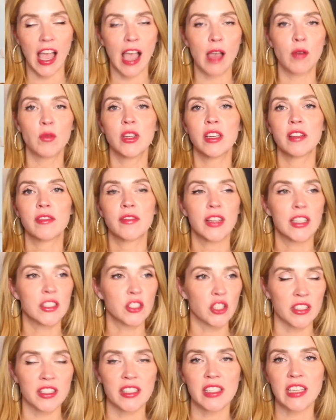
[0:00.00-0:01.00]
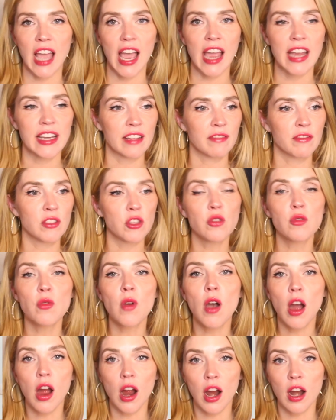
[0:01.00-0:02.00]
I would have just died. If
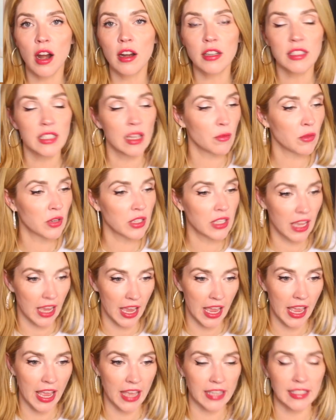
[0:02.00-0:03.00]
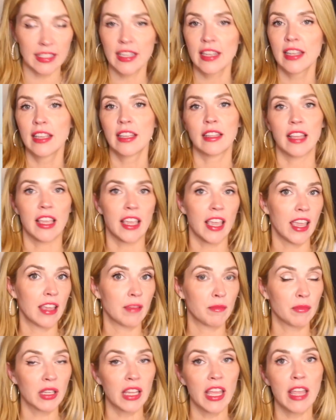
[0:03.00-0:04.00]
you are someone that has like
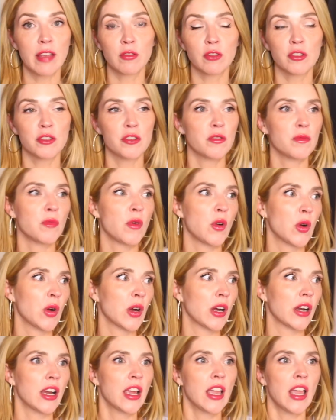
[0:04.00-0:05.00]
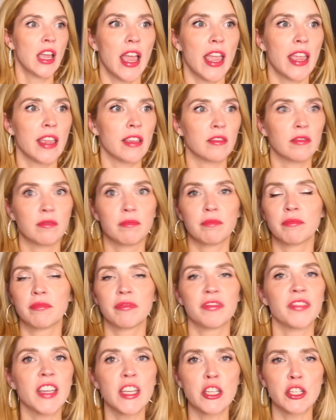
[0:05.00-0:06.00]
a playroom or a
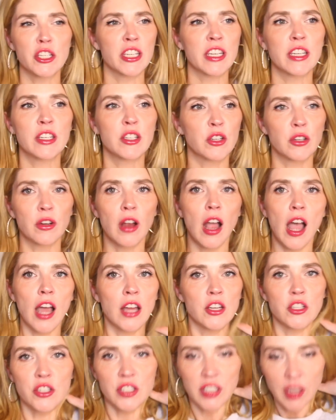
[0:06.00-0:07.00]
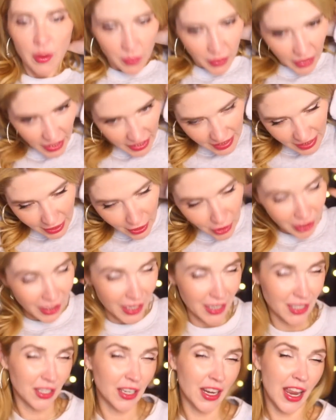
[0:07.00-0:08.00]
finished in garage or some place that your
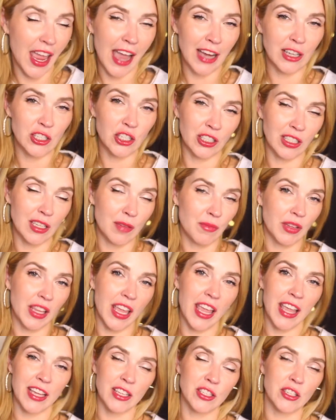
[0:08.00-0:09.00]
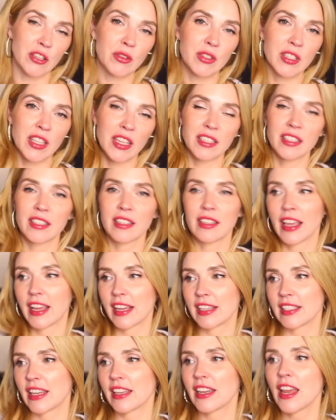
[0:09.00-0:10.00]
kids could actually play and use this, like
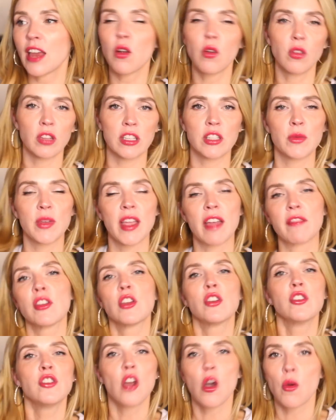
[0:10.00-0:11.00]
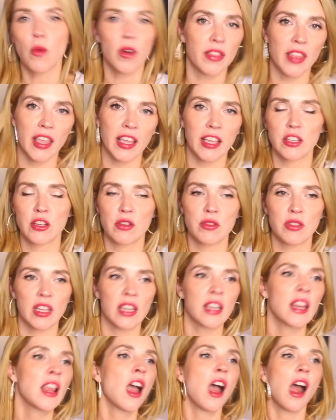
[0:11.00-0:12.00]
I said, not only do we have nowhere they could use
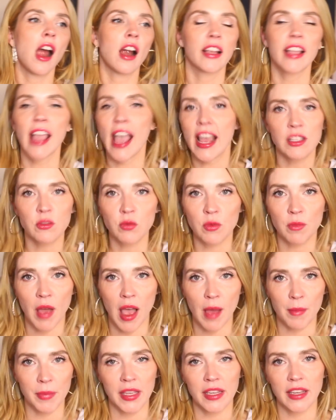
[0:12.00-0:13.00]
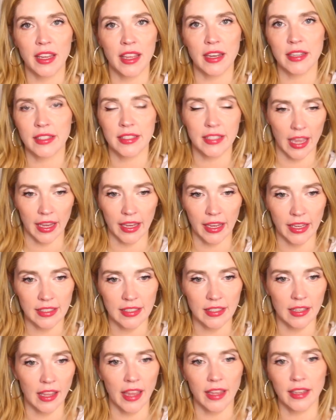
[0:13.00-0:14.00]
it, our cats would pop it in a
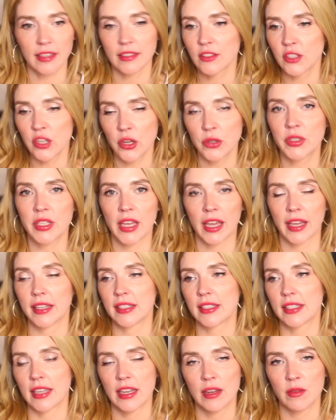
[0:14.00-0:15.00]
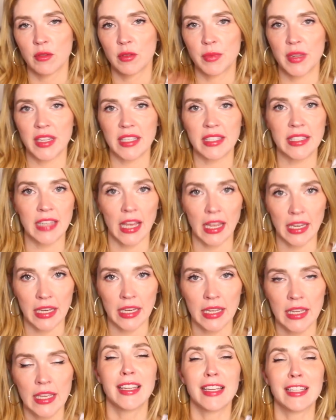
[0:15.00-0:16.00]
second, like two seconds, and it would be done.
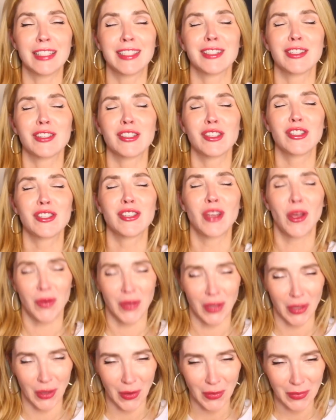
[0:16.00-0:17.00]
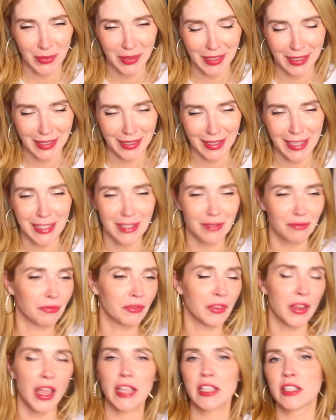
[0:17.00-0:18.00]
It's so cute it's
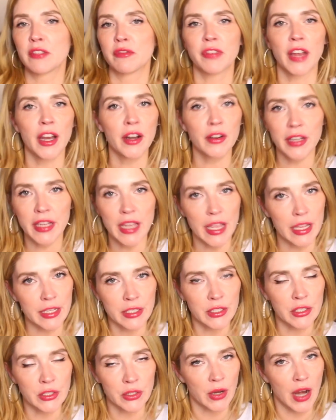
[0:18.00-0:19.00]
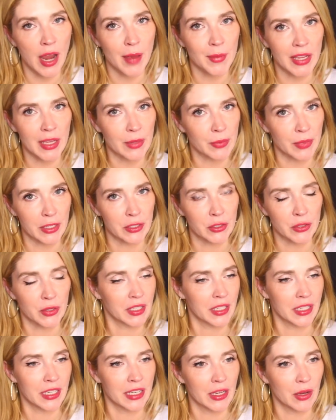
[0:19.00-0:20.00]
it's very Instagrammy and
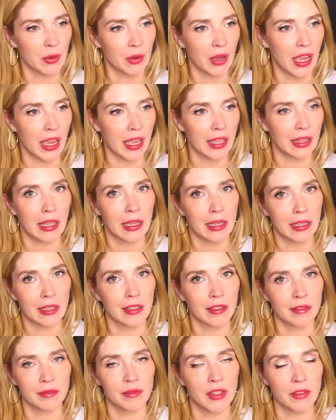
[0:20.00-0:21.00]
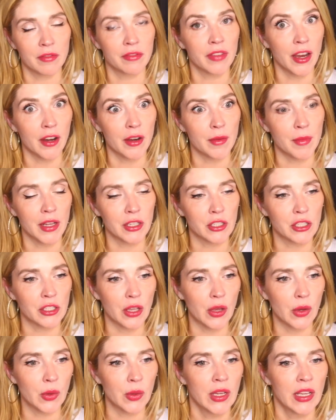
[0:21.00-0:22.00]
Pinteresty. Okay, like the very much
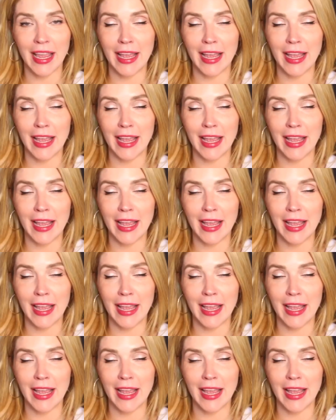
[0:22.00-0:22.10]
so.